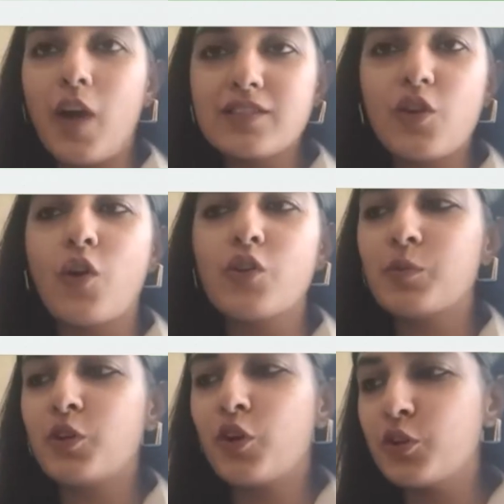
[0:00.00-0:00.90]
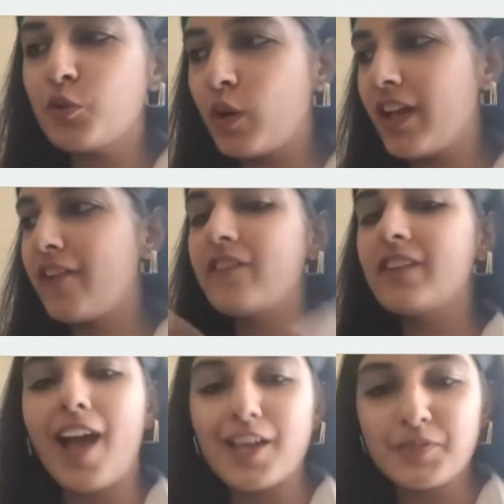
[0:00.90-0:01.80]
as an entrepreneur you want every
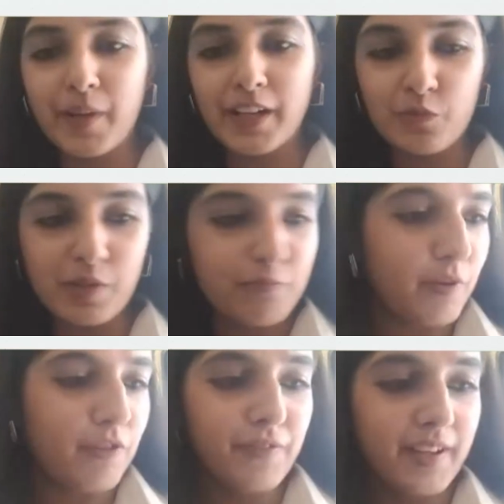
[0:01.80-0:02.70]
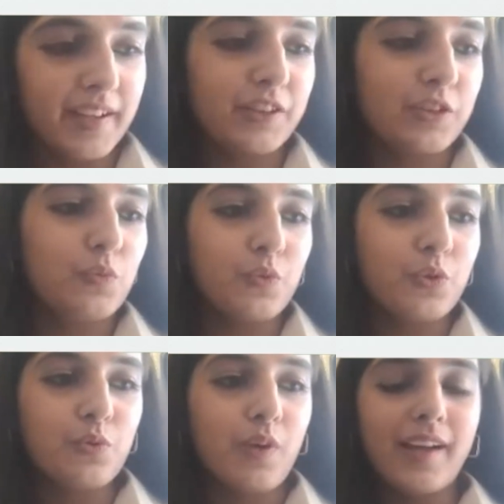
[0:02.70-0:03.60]
aspect to be perfect.
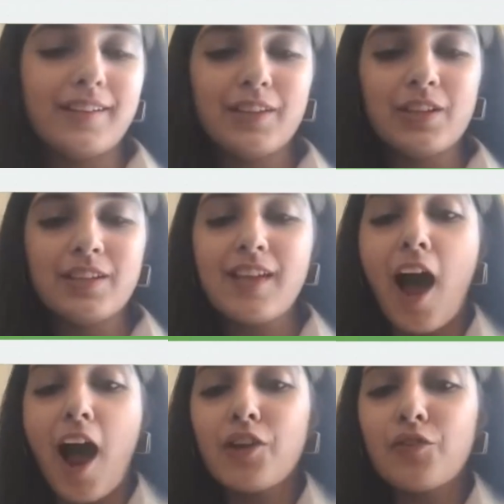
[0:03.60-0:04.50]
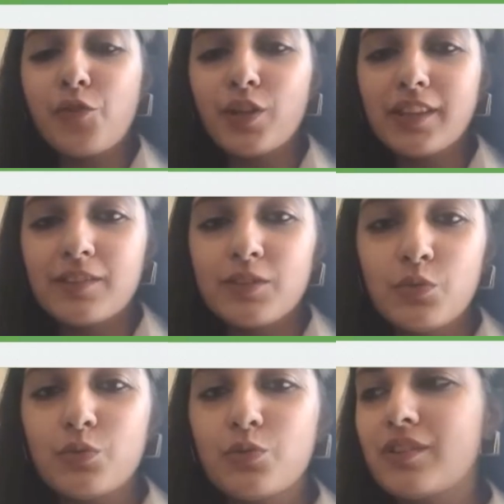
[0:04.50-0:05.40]
And it's hard for you
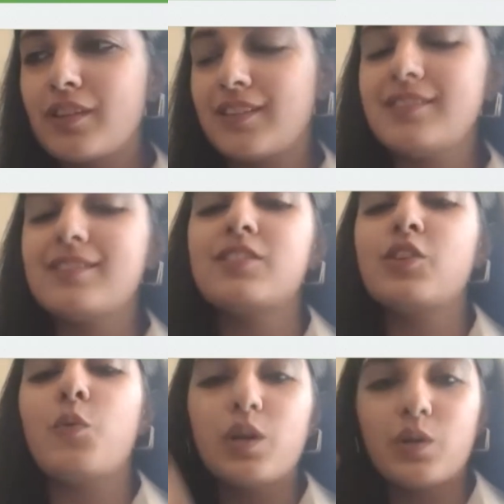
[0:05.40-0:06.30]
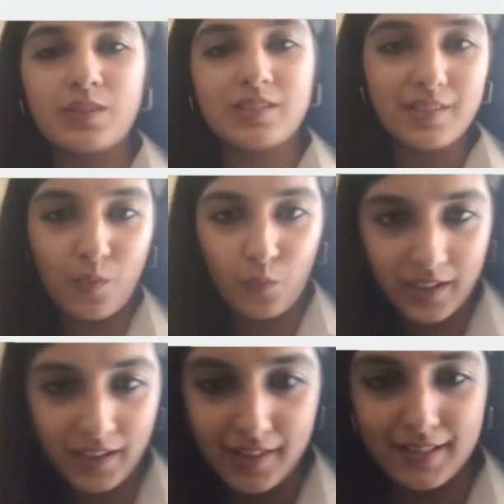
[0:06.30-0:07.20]
to trust your work with
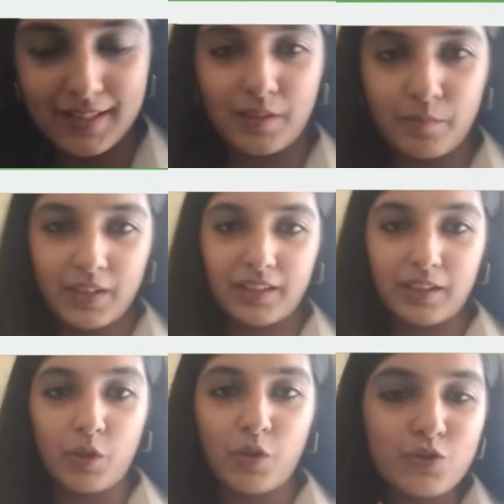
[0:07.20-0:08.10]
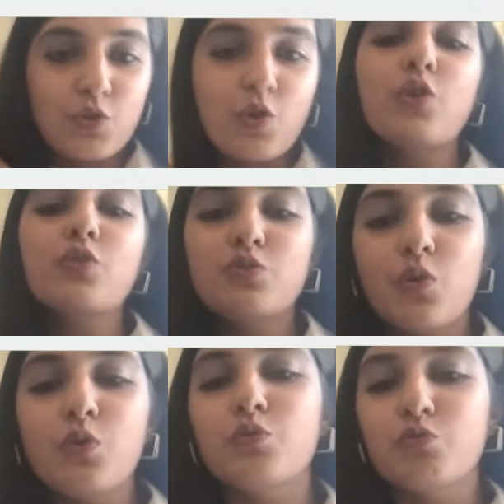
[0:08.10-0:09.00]
someone else in the beginning, because you're
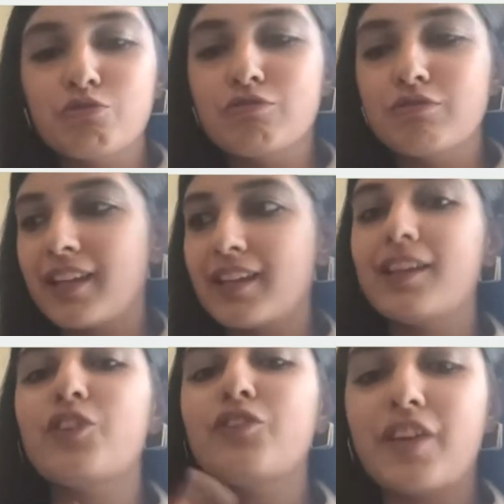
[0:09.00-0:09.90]
so used to taking care of